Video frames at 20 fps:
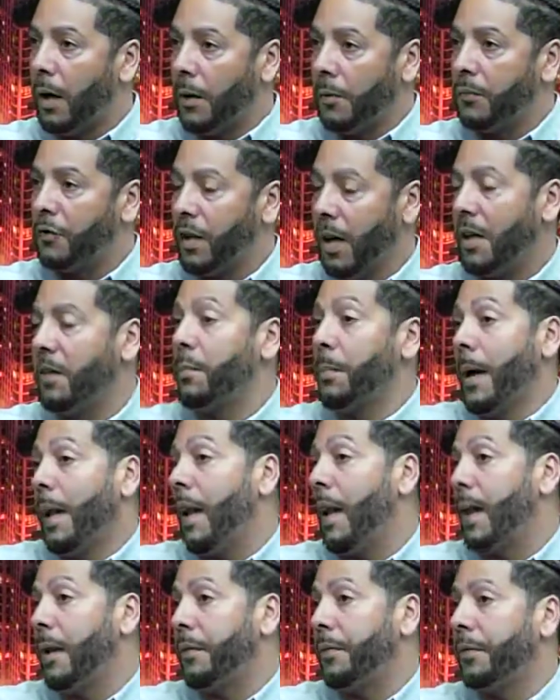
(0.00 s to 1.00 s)
changed my
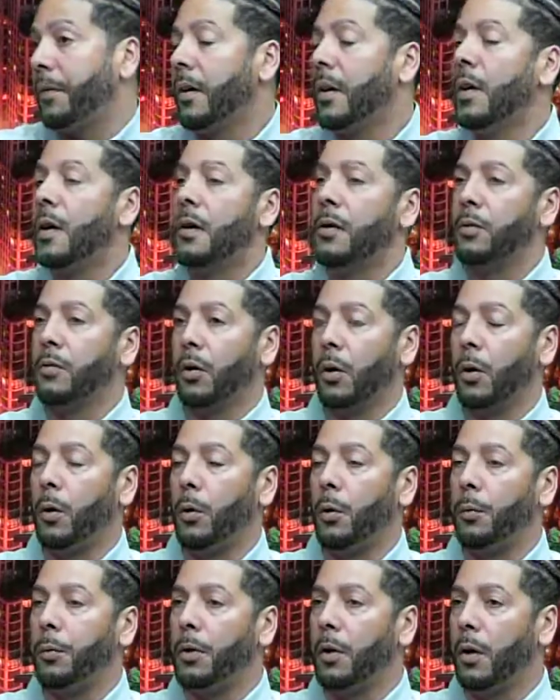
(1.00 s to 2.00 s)
life.
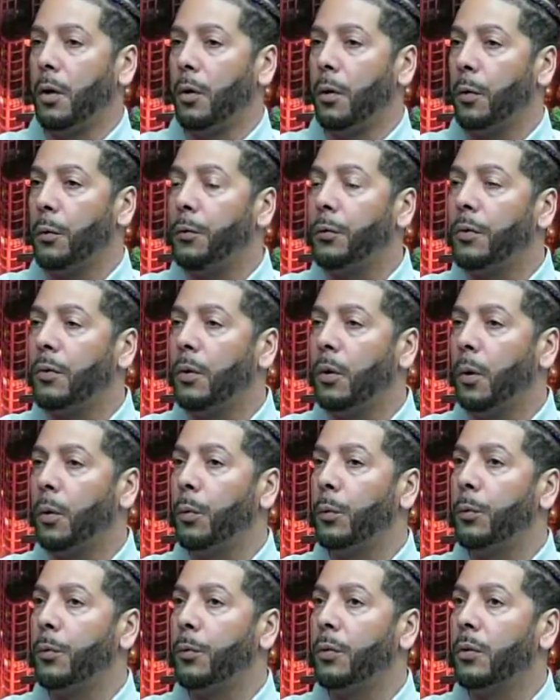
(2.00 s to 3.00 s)
So, you know,
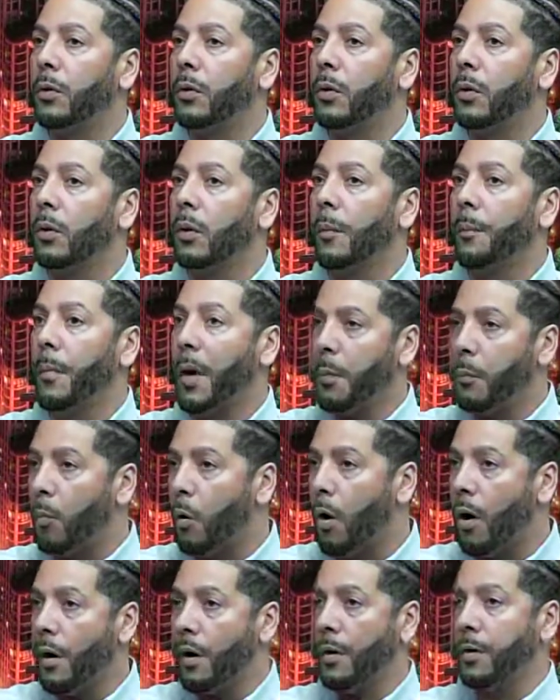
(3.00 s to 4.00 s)
those
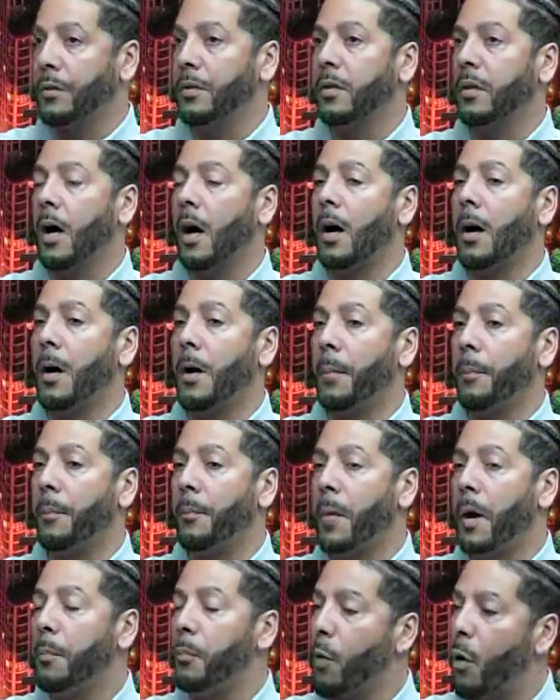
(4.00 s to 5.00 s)
memoirs
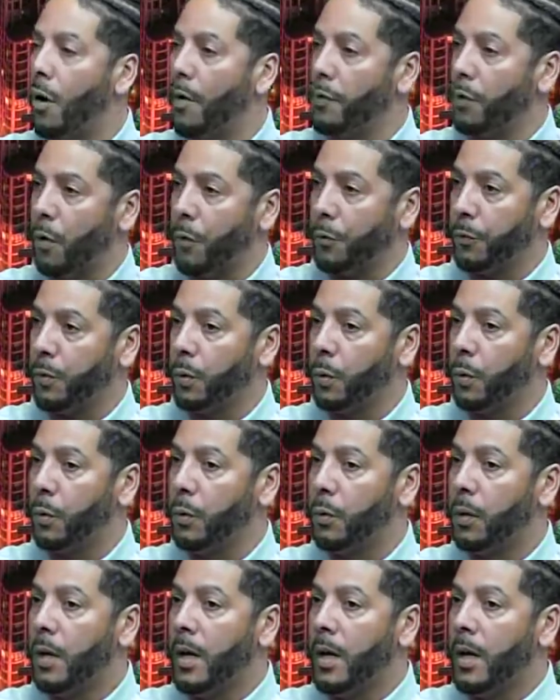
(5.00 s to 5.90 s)
also,